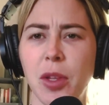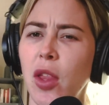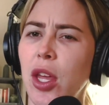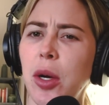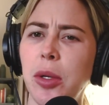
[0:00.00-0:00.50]

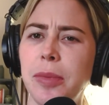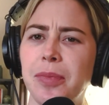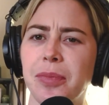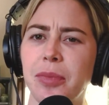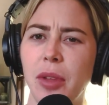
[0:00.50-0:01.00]
Although,
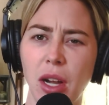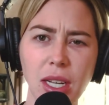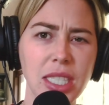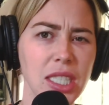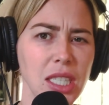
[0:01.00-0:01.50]

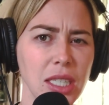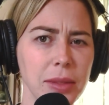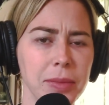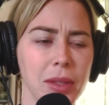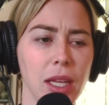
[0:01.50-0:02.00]

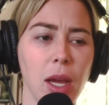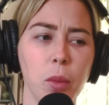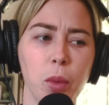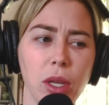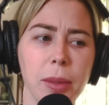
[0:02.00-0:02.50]
honestly,
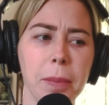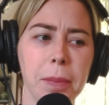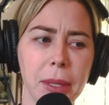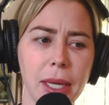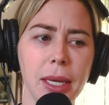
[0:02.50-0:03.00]
I wouldn't
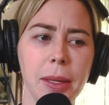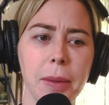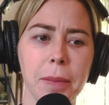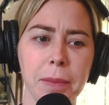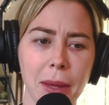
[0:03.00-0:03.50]
be
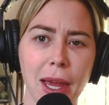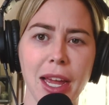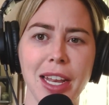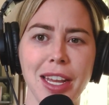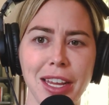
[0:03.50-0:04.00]

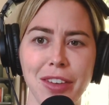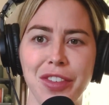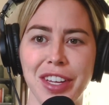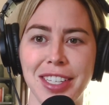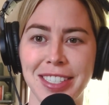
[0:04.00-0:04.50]
mad
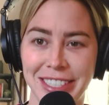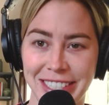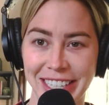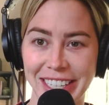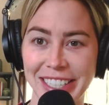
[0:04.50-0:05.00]
if it
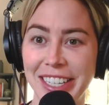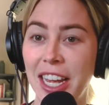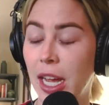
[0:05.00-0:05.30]
did.